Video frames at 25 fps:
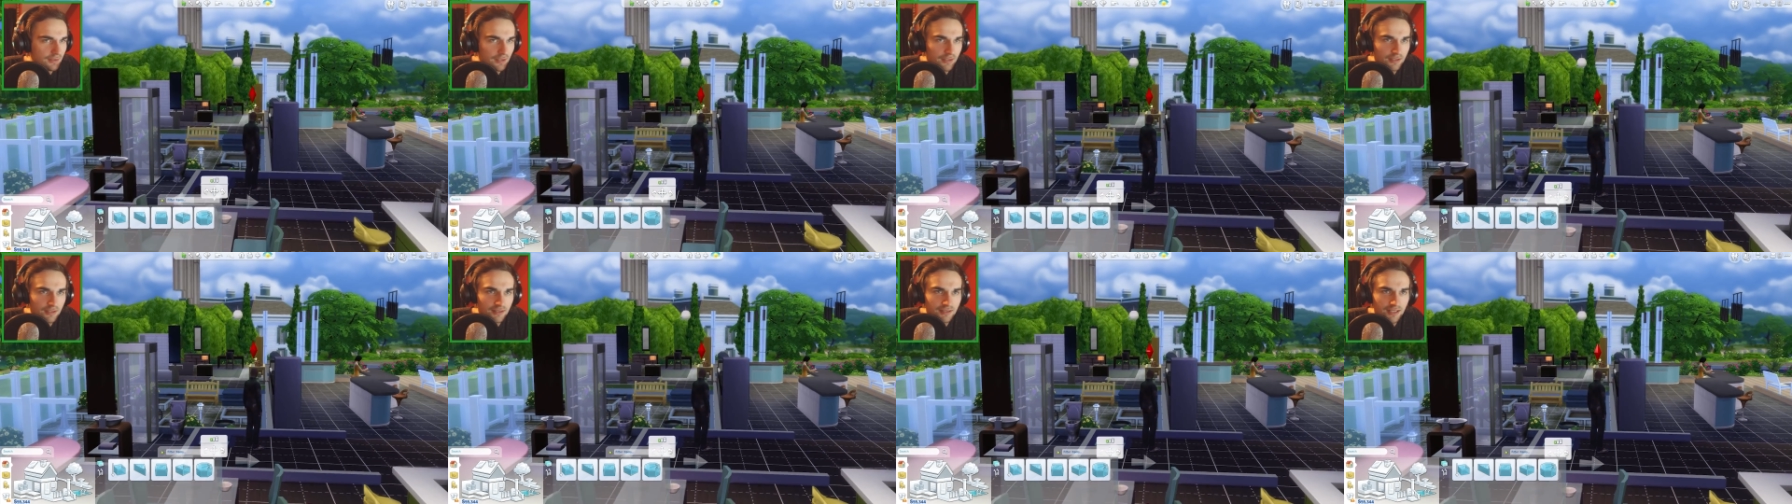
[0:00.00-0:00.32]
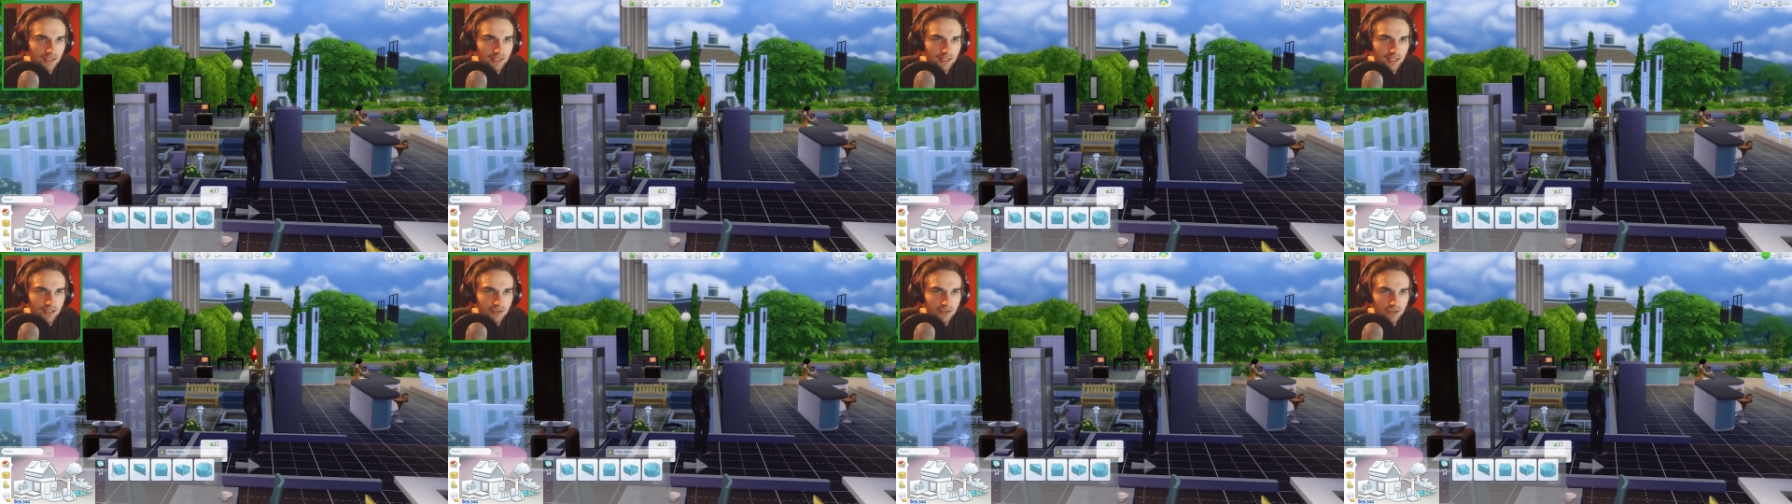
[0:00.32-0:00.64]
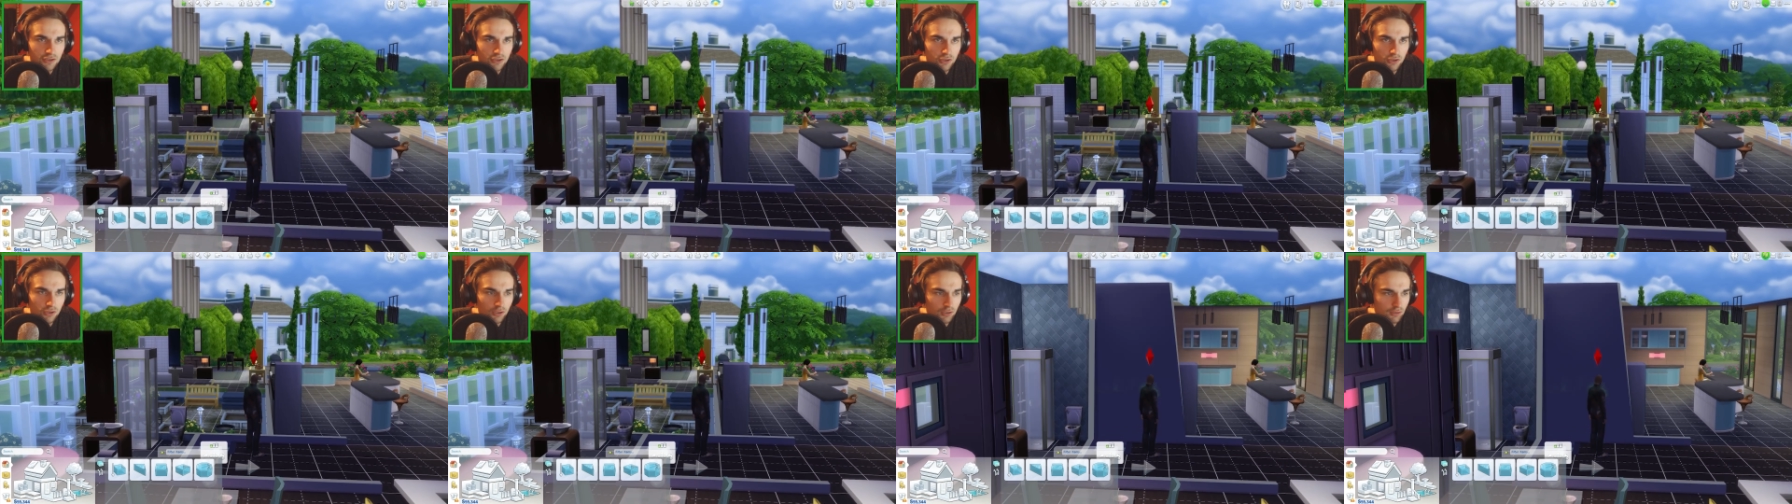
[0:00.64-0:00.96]
that the staircase
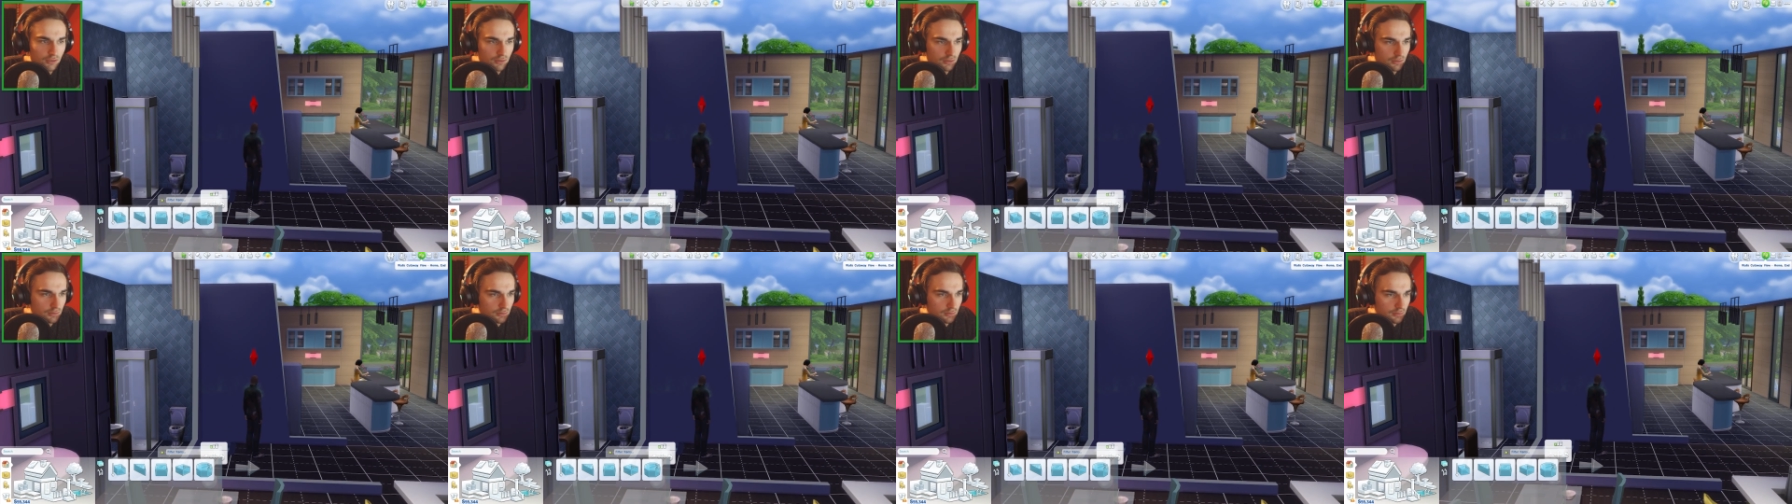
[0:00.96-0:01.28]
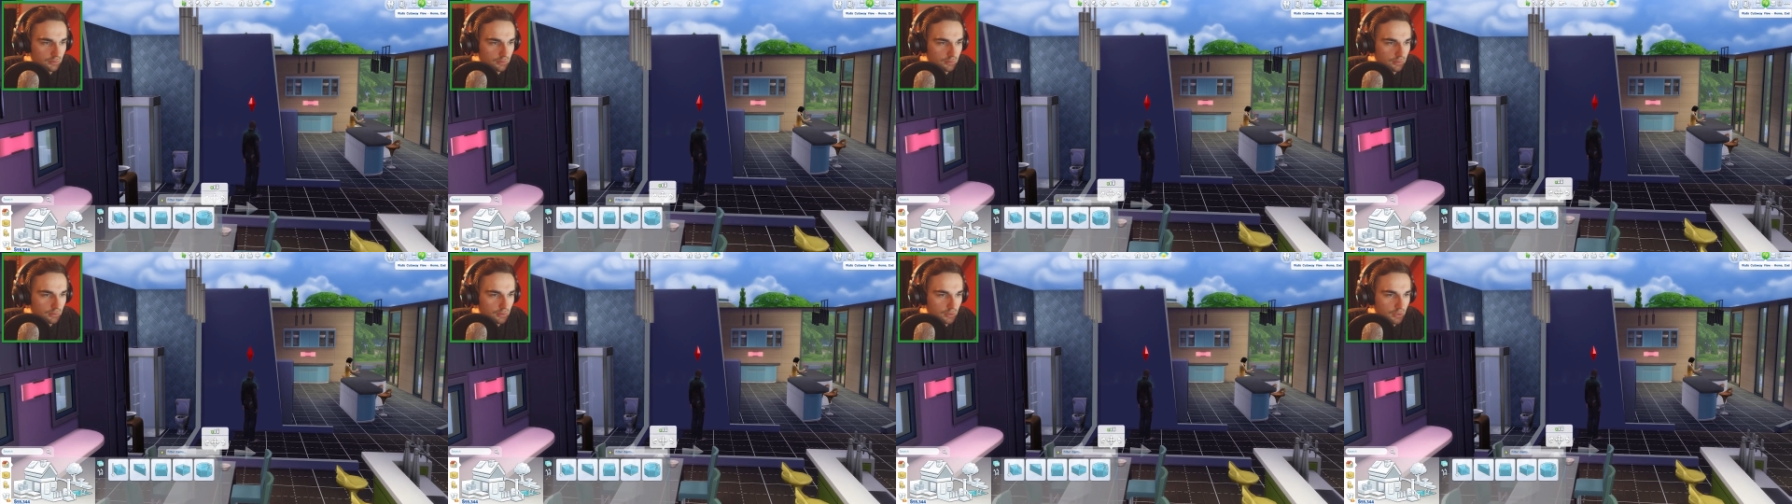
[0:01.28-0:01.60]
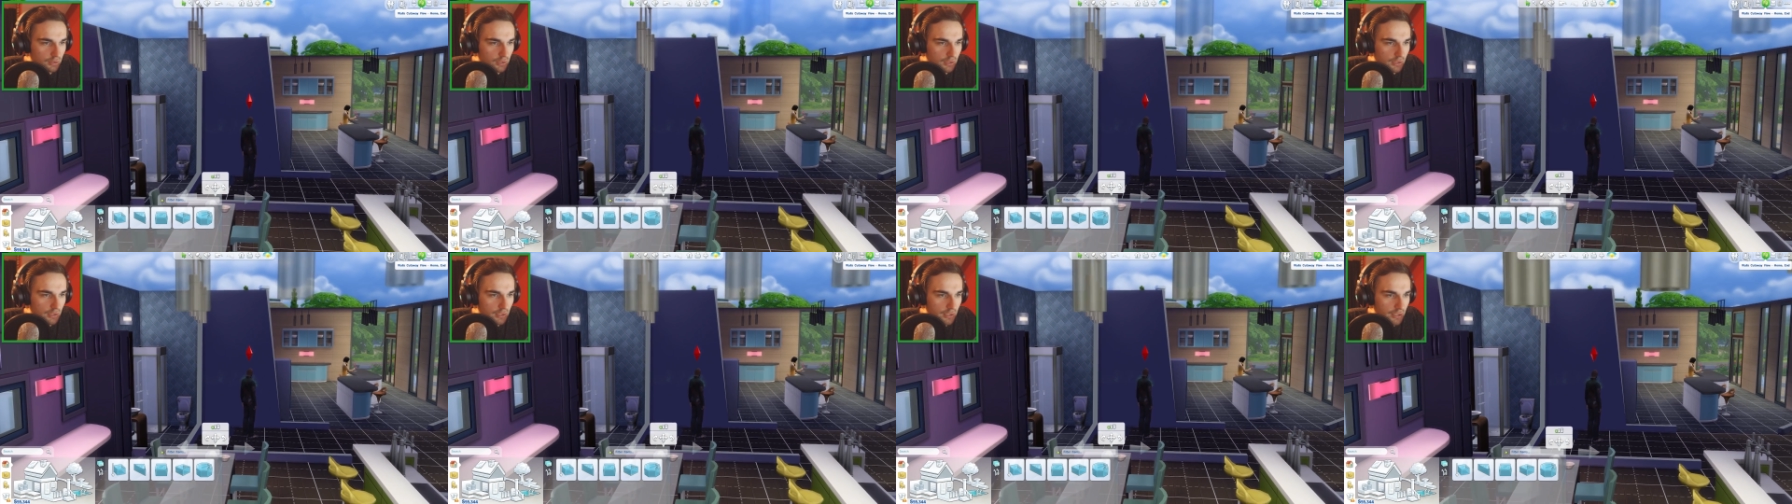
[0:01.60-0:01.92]
is gone?
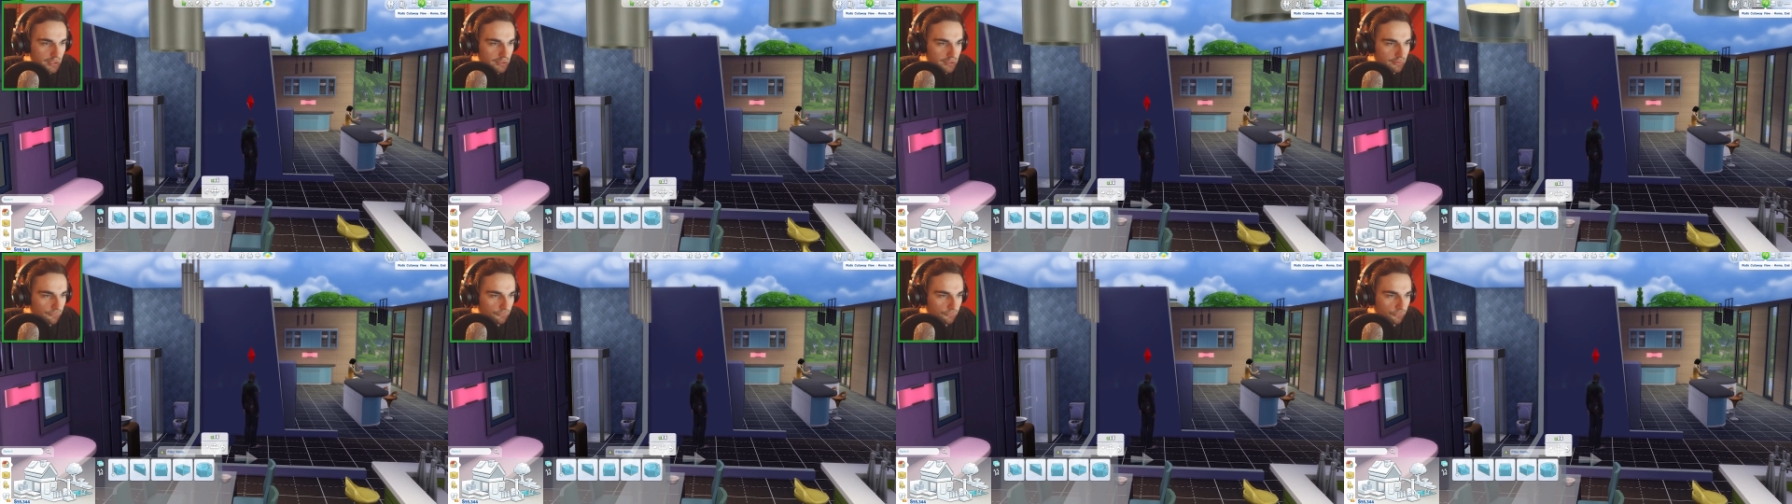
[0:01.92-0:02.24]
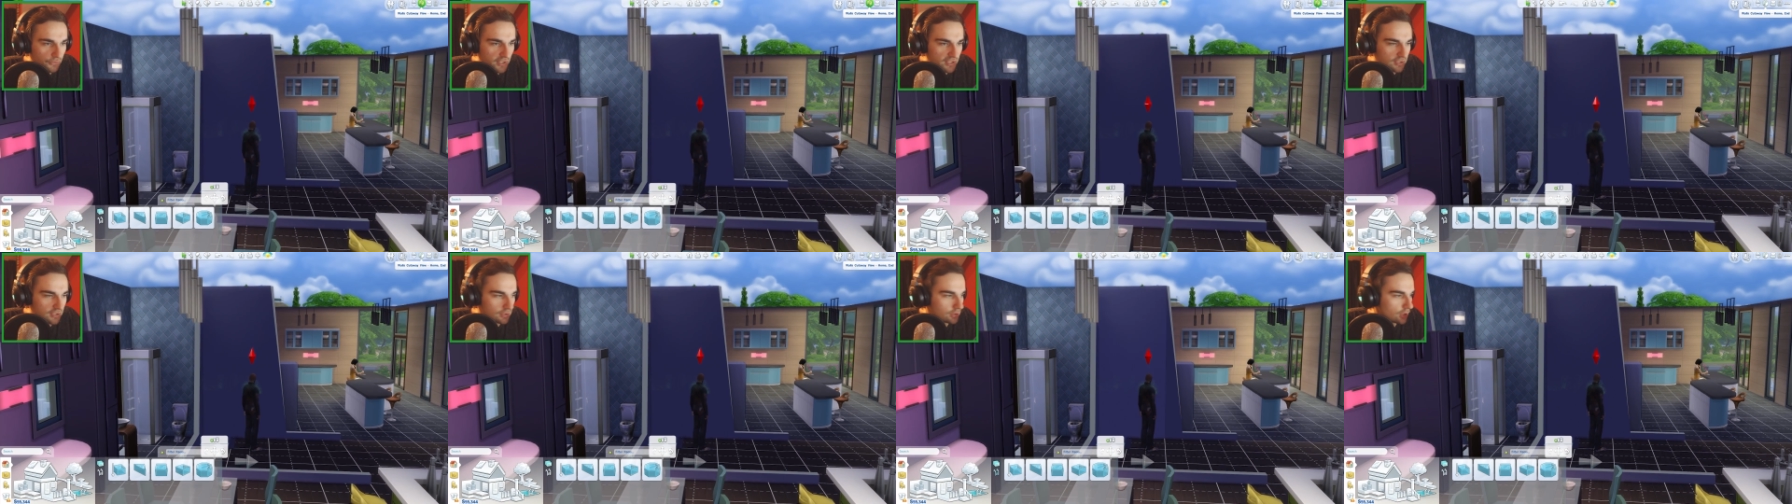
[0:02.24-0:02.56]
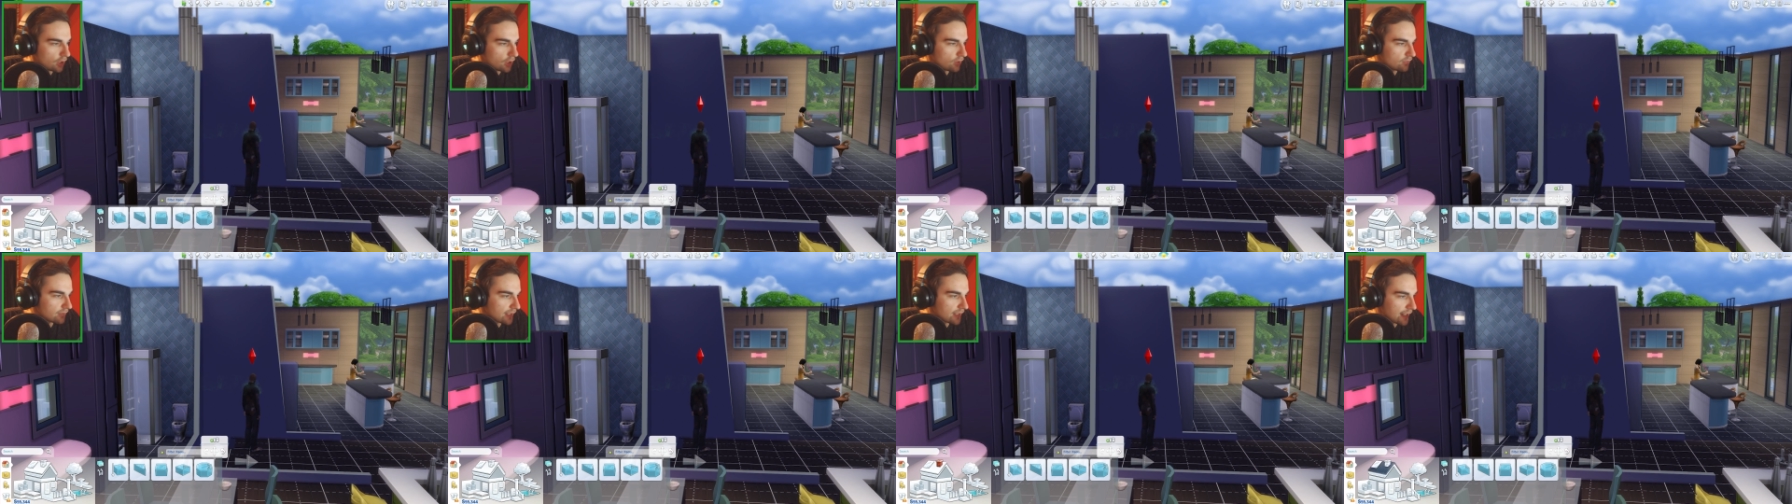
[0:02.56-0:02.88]
He's free to
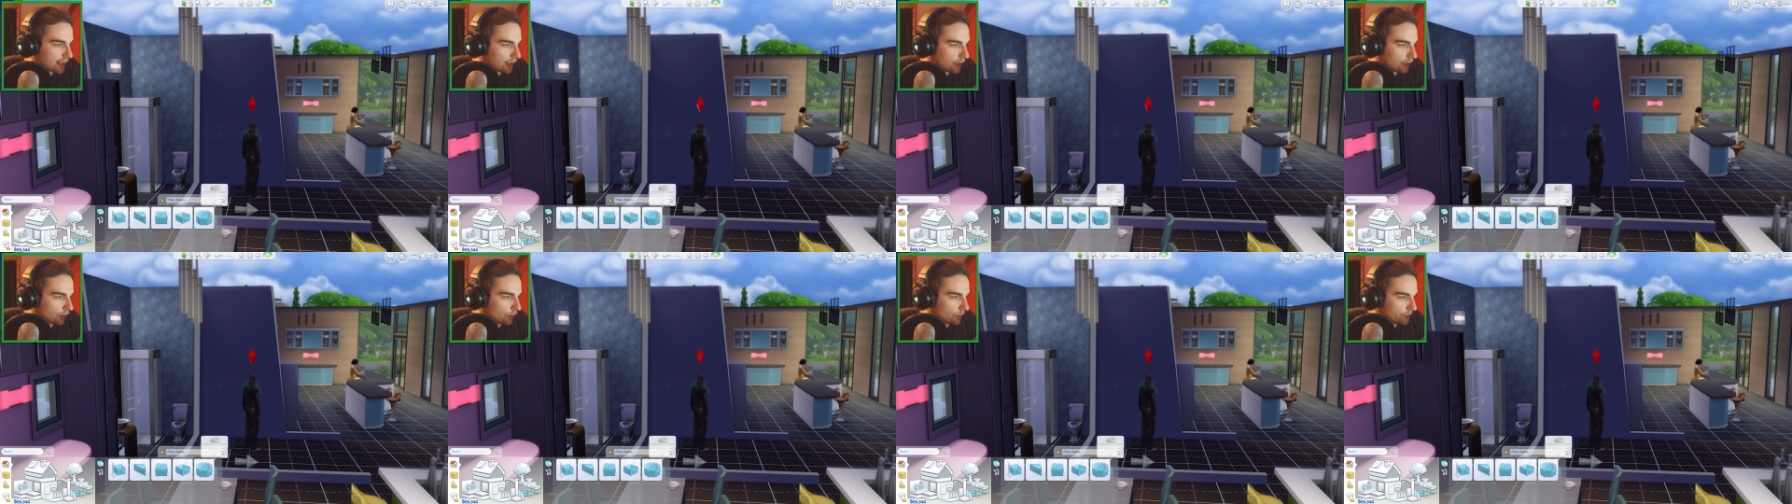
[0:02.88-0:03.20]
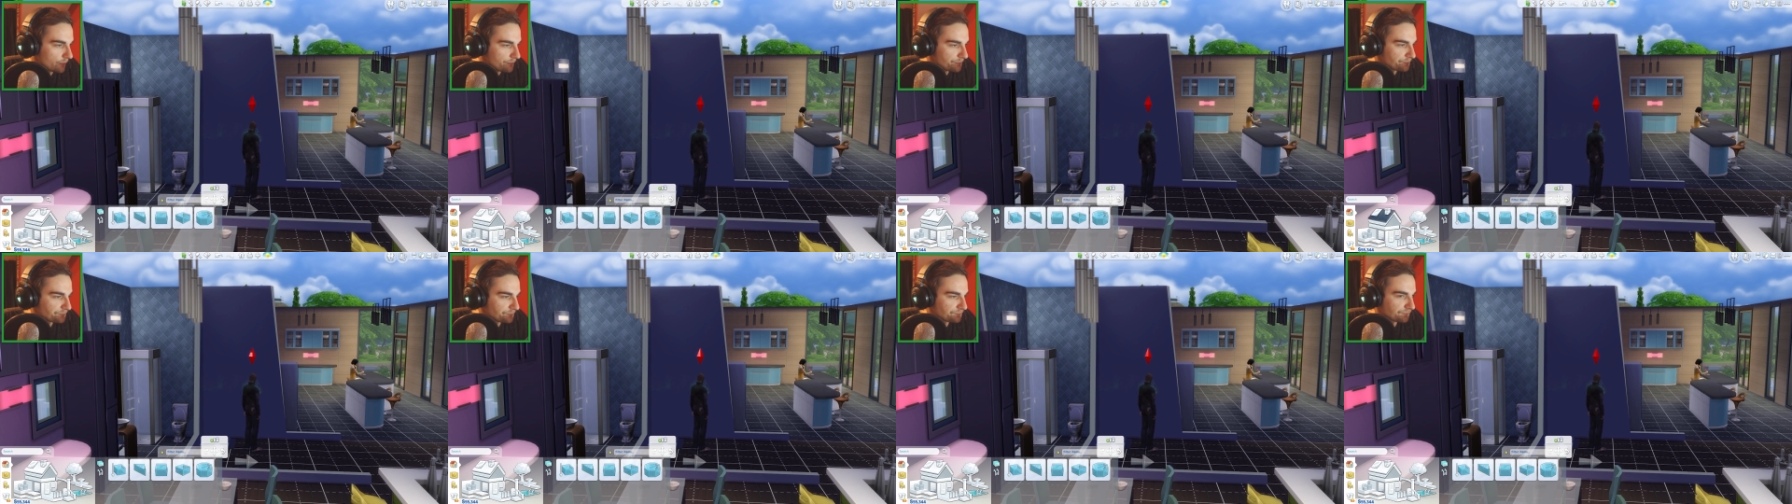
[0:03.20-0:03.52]
go now.